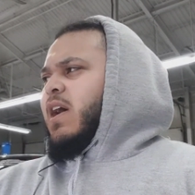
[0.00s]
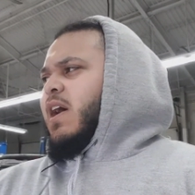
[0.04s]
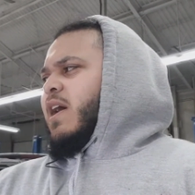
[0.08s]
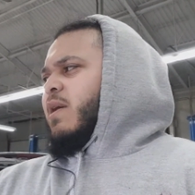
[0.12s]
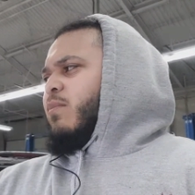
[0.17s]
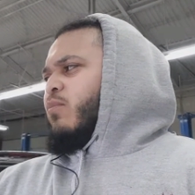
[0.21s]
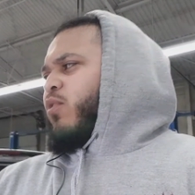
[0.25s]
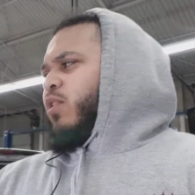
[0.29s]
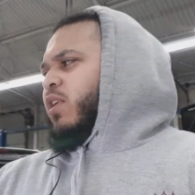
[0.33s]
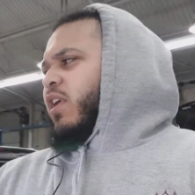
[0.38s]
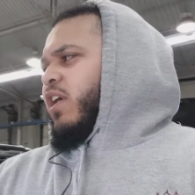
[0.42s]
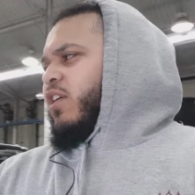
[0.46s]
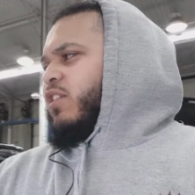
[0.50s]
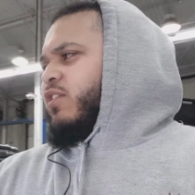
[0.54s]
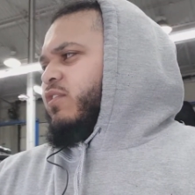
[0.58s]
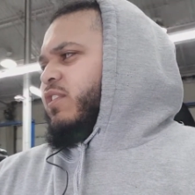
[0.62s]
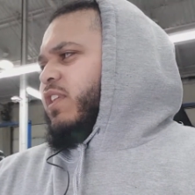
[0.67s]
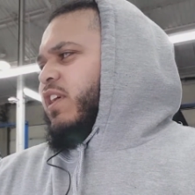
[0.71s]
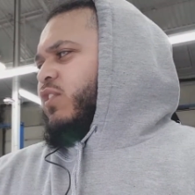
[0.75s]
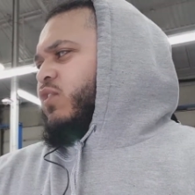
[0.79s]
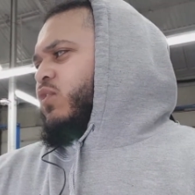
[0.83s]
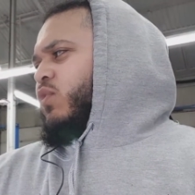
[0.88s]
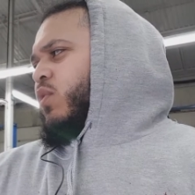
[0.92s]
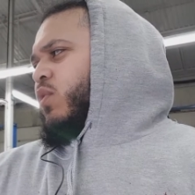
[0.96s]
more knowledge
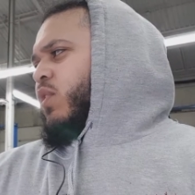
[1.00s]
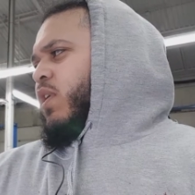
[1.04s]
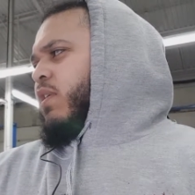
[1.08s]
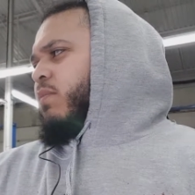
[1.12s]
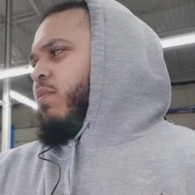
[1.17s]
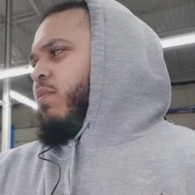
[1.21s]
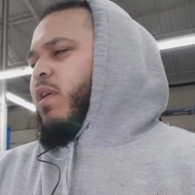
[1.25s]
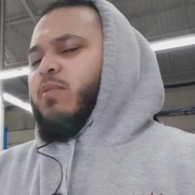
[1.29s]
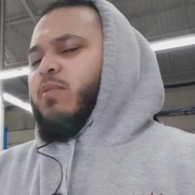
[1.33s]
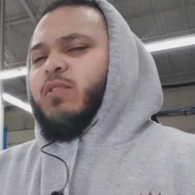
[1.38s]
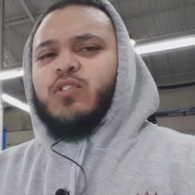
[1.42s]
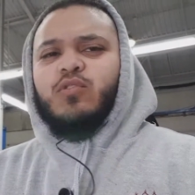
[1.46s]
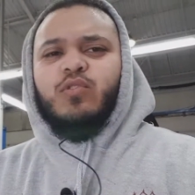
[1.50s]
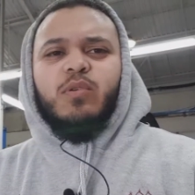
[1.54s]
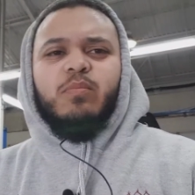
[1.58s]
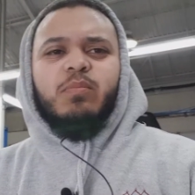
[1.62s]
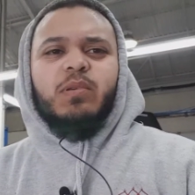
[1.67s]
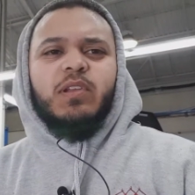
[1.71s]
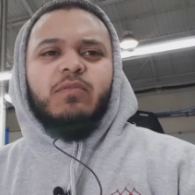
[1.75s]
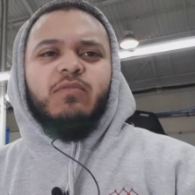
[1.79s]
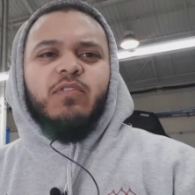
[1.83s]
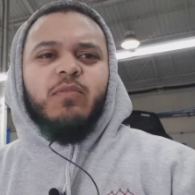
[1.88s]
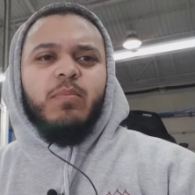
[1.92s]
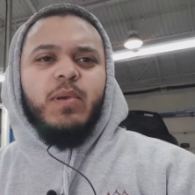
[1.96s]
now, so I'd probably do a
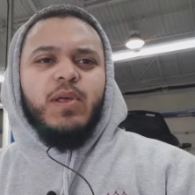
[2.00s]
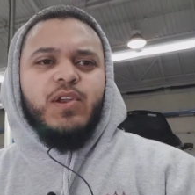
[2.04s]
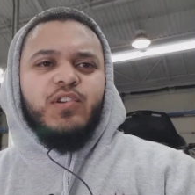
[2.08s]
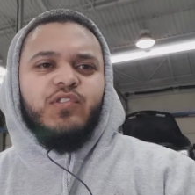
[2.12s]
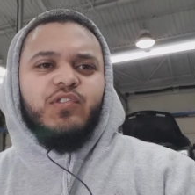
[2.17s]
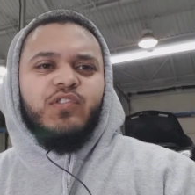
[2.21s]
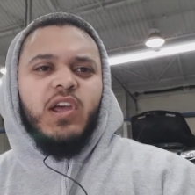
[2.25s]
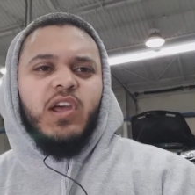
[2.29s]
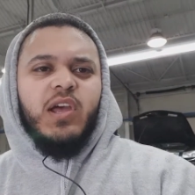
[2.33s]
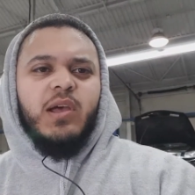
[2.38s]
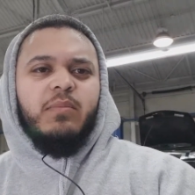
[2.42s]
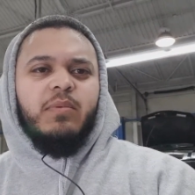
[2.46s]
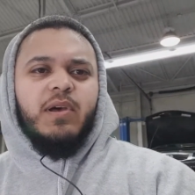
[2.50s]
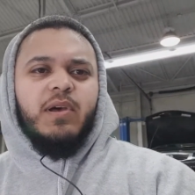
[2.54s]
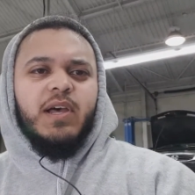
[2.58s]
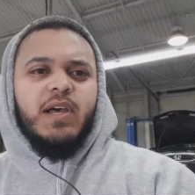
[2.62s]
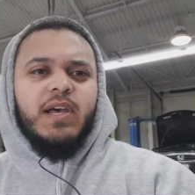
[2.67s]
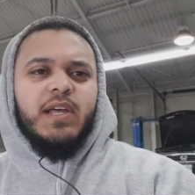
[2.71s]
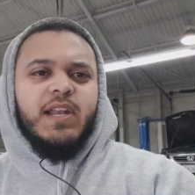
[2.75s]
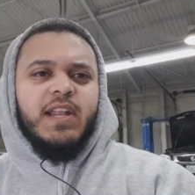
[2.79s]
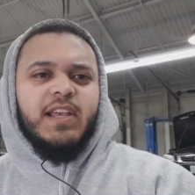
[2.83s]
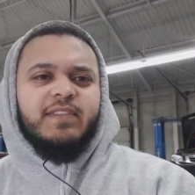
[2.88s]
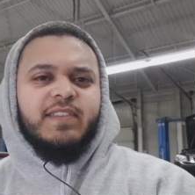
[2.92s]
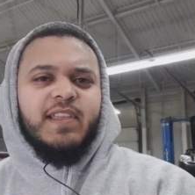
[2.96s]
bit of a better job
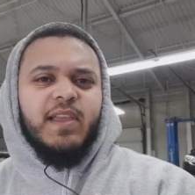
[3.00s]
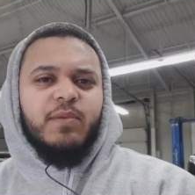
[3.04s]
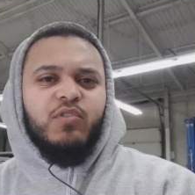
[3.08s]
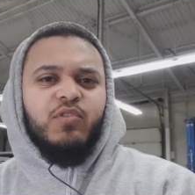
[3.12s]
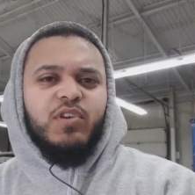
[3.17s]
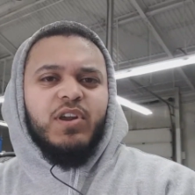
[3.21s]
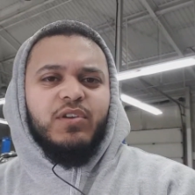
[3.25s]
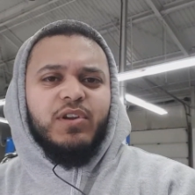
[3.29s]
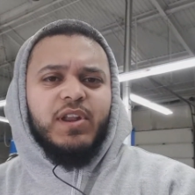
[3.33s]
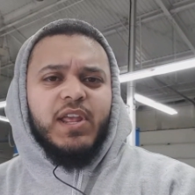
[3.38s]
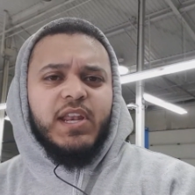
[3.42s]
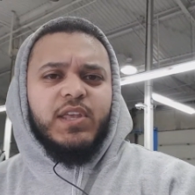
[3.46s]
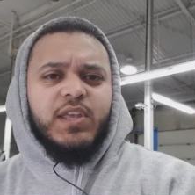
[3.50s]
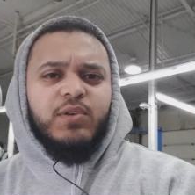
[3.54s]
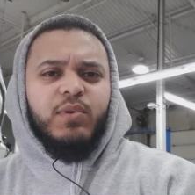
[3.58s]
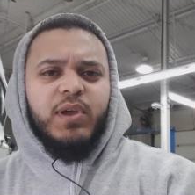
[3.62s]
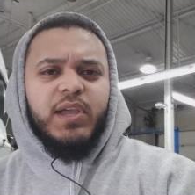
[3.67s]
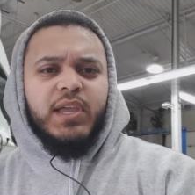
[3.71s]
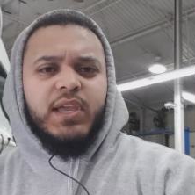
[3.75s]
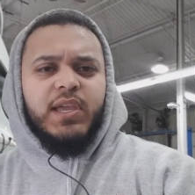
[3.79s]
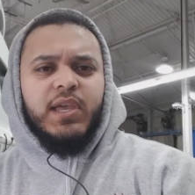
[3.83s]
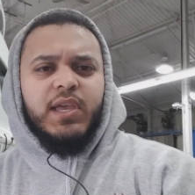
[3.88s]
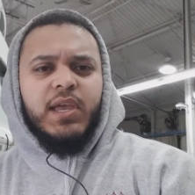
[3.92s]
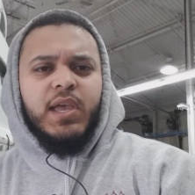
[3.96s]
next time around
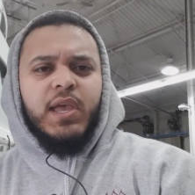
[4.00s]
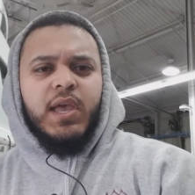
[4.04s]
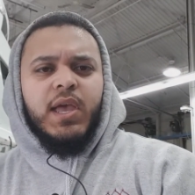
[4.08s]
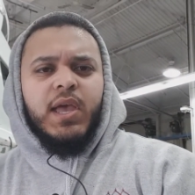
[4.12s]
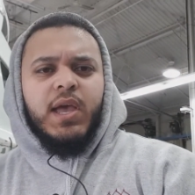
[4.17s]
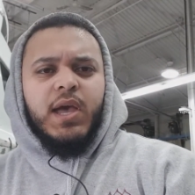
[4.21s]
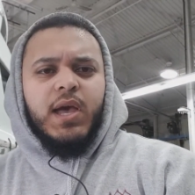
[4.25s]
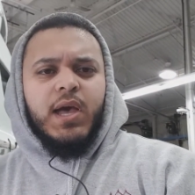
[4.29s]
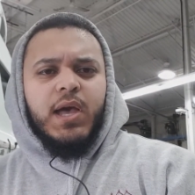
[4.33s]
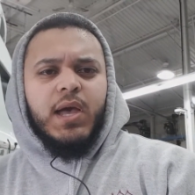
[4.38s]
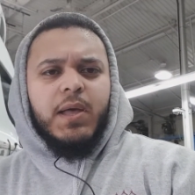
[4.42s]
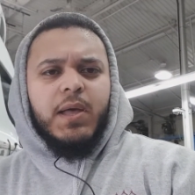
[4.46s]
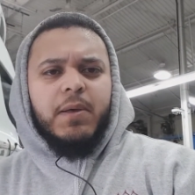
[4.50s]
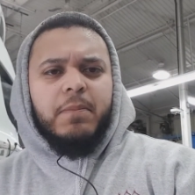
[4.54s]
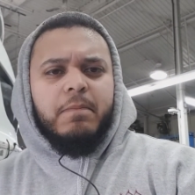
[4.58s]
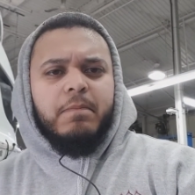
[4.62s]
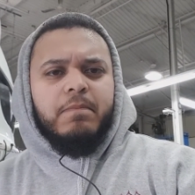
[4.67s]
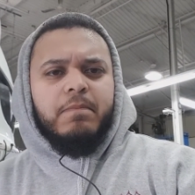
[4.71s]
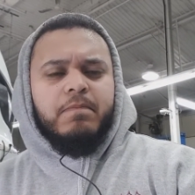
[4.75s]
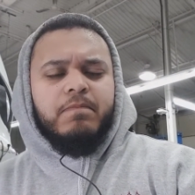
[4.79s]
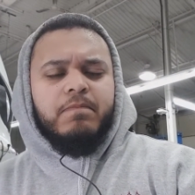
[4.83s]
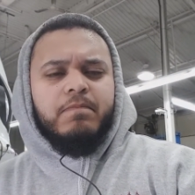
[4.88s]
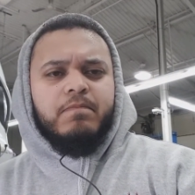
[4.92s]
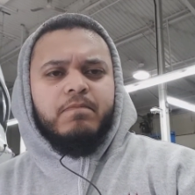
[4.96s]
anyway.
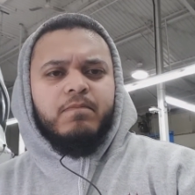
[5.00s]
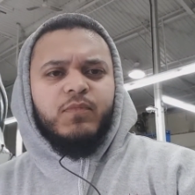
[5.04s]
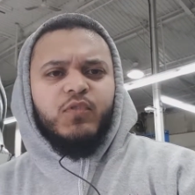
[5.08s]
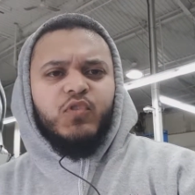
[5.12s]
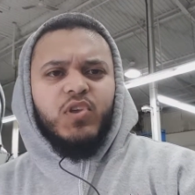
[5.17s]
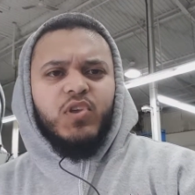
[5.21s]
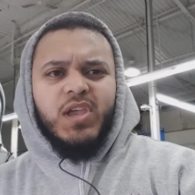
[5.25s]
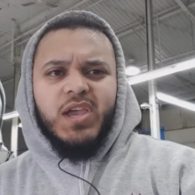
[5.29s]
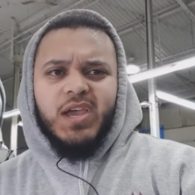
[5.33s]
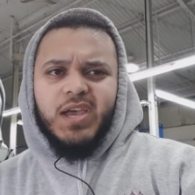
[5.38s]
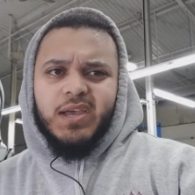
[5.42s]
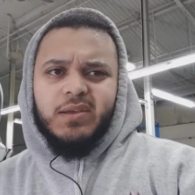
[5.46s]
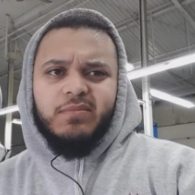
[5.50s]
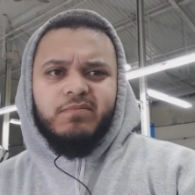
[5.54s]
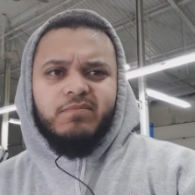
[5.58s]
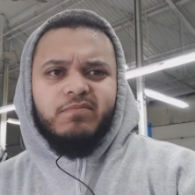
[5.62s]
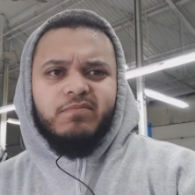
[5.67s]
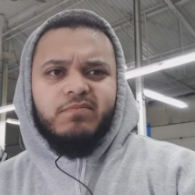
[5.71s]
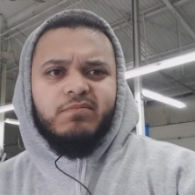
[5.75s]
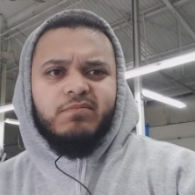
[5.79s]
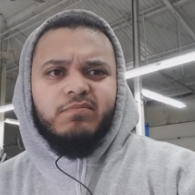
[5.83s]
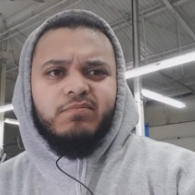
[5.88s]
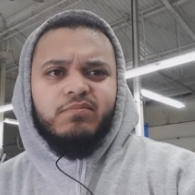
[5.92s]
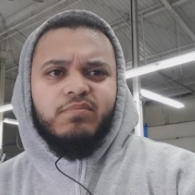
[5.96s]
So yeah,
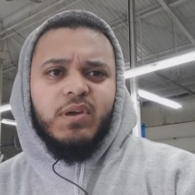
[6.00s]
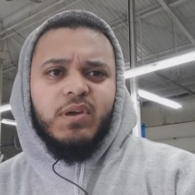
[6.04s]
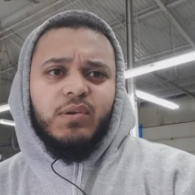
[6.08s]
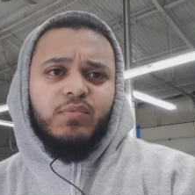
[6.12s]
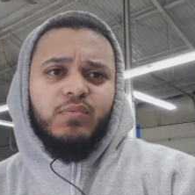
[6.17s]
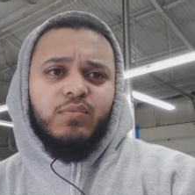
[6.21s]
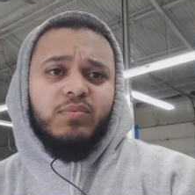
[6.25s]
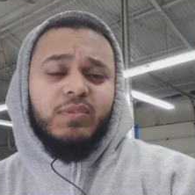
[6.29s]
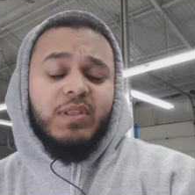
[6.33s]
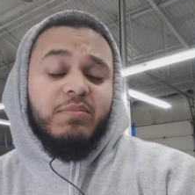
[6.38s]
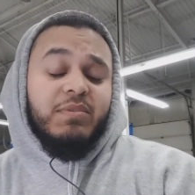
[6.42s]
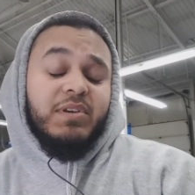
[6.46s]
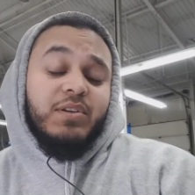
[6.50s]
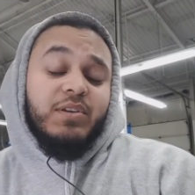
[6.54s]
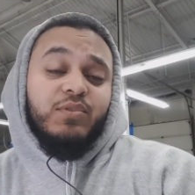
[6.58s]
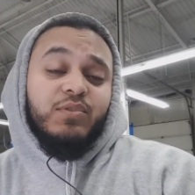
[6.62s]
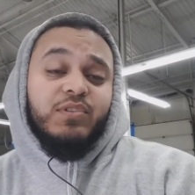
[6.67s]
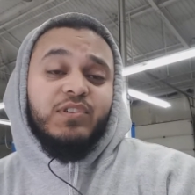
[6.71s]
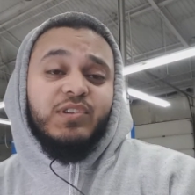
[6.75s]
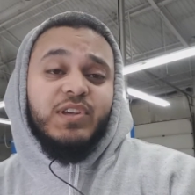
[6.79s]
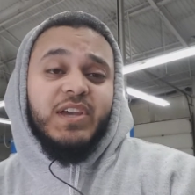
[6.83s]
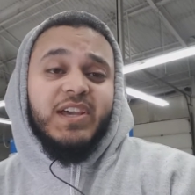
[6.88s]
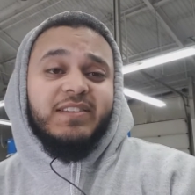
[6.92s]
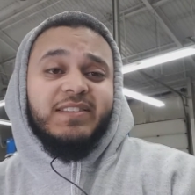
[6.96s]
let me know
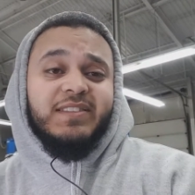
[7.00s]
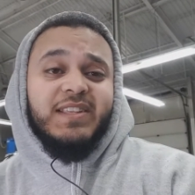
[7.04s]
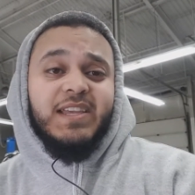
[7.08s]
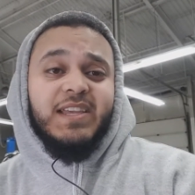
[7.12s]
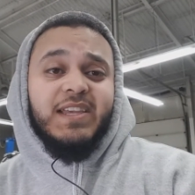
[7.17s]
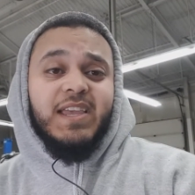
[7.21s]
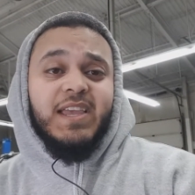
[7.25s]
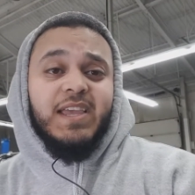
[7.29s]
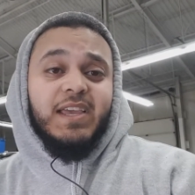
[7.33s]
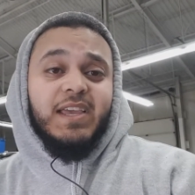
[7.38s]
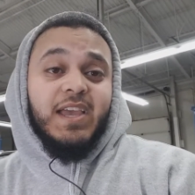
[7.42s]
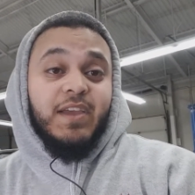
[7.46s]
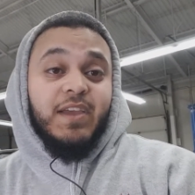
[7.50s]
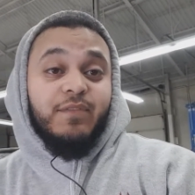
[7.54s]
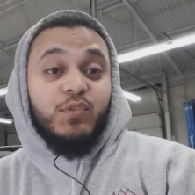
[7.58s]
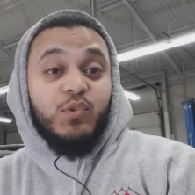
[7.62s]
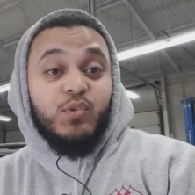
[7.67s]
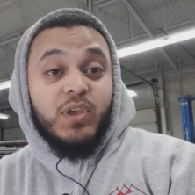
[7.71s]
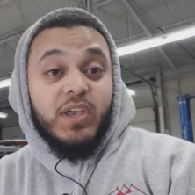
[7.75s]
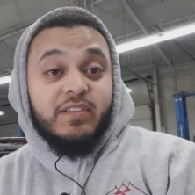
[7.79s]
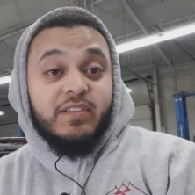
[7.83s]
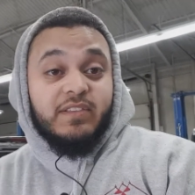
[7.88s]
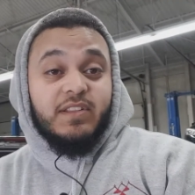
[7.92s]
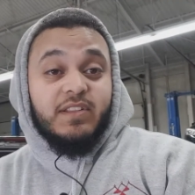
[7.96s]
what you guys think. Have you
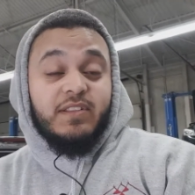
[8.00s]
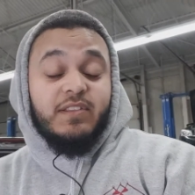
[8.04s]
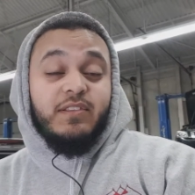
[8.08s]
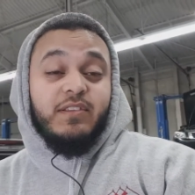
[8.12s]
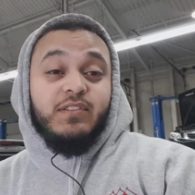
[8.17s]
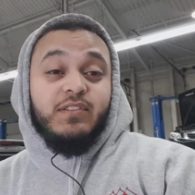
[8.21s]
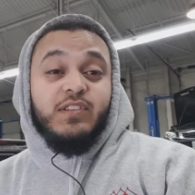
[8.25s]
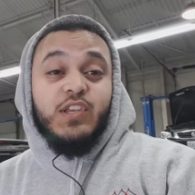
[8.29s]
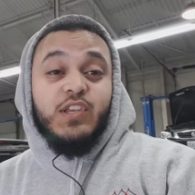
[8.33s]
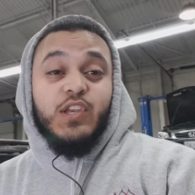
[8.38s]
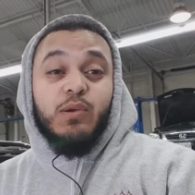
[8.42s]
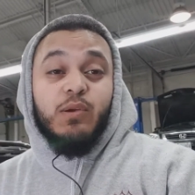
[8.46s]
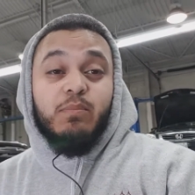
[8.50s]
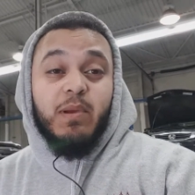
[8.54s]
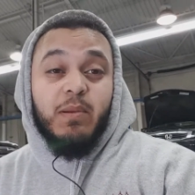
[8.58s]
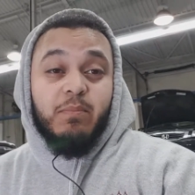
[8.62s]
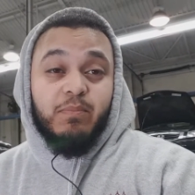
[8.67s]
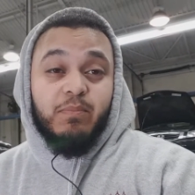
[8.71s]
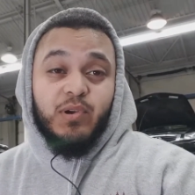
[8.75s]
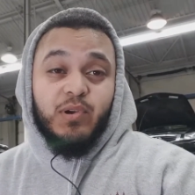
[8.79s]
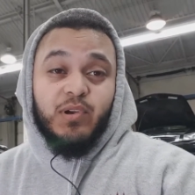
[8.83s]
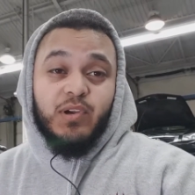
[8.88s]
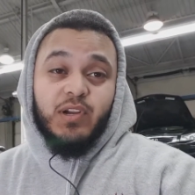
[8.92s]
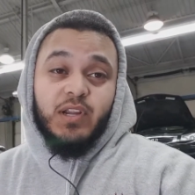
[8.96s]
guys done this to your
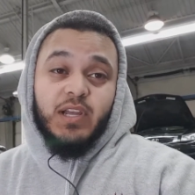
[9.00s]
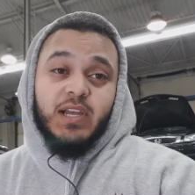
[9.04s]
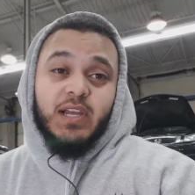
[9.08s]
bumper?